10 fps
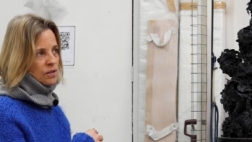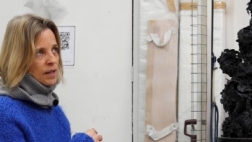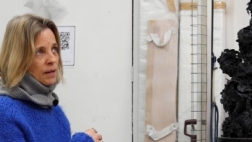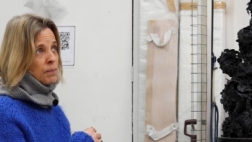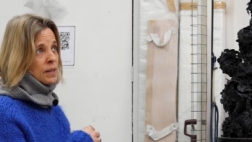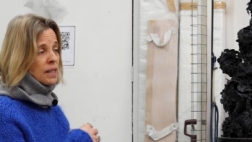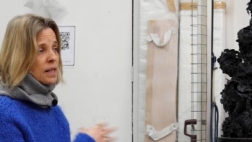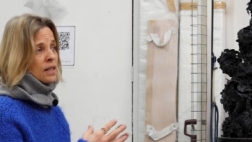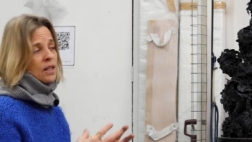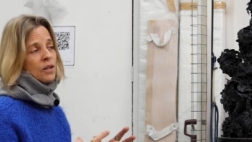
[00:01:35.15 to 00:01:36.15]
that
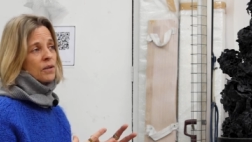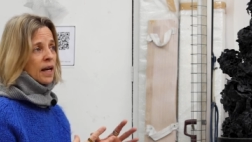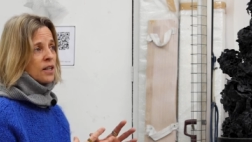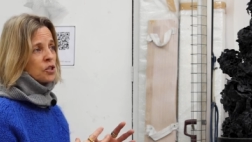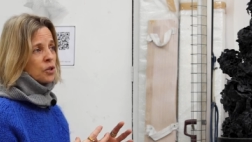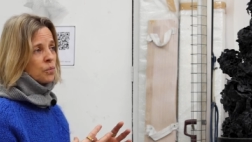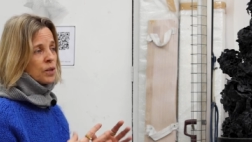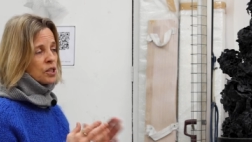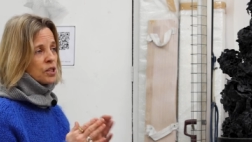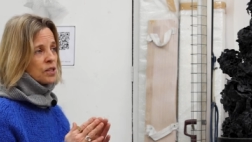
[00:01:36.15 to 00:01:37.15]
particular location,
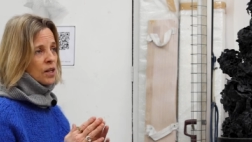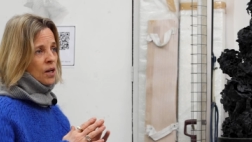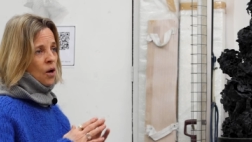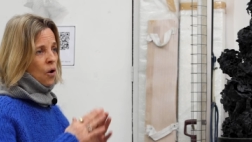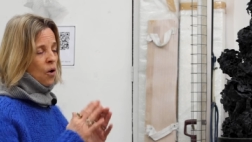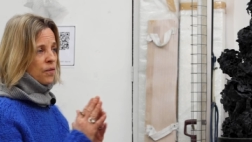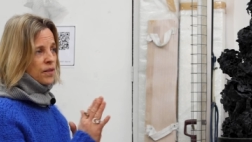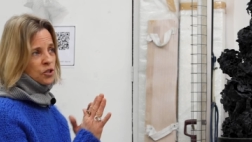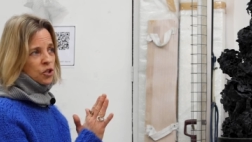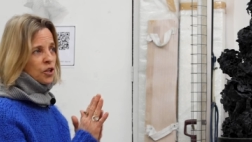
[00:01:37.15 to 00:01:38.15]
which is on
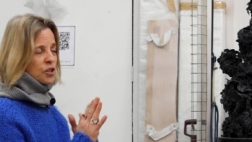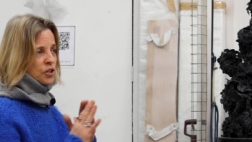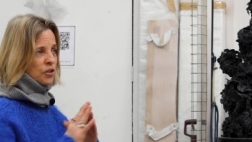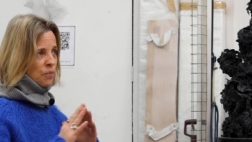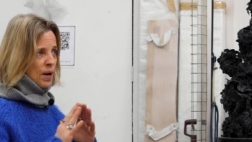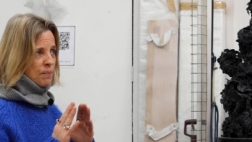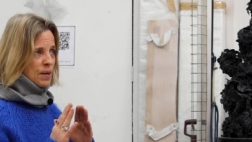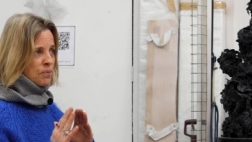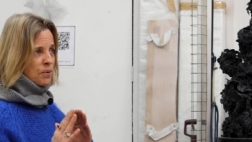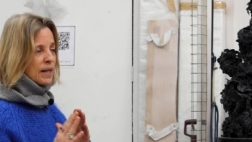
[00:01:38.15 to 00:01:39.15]
the junction of where
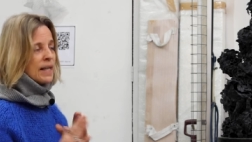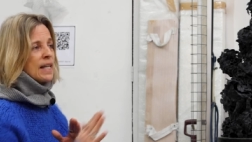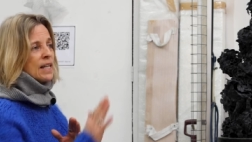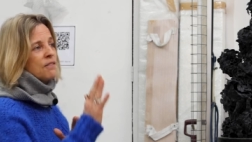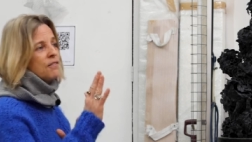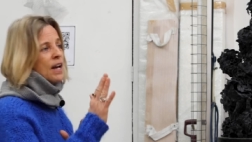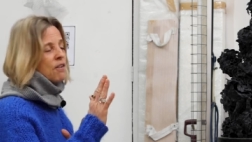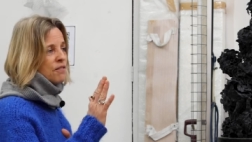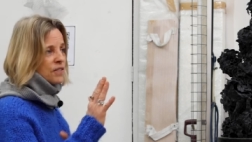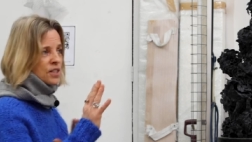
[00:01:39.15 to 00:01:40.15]
people leave
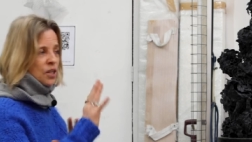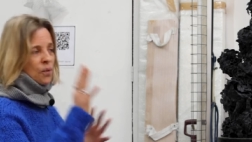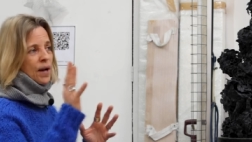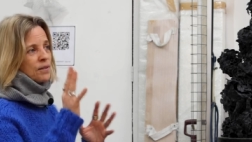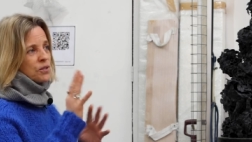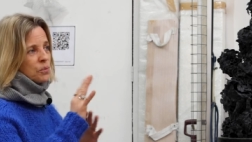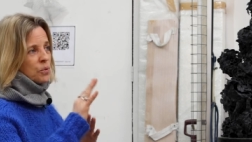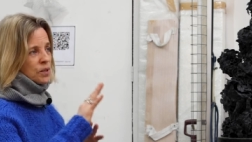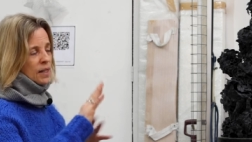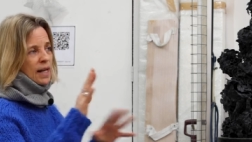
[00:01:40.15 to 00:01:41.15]
Hereford and go out
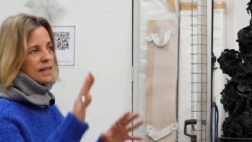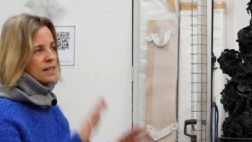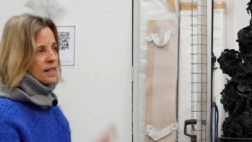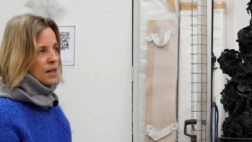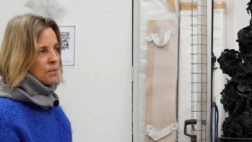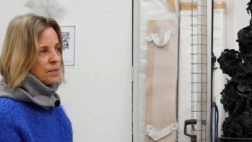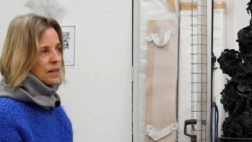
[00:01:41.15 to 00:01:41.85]
towards the landscape.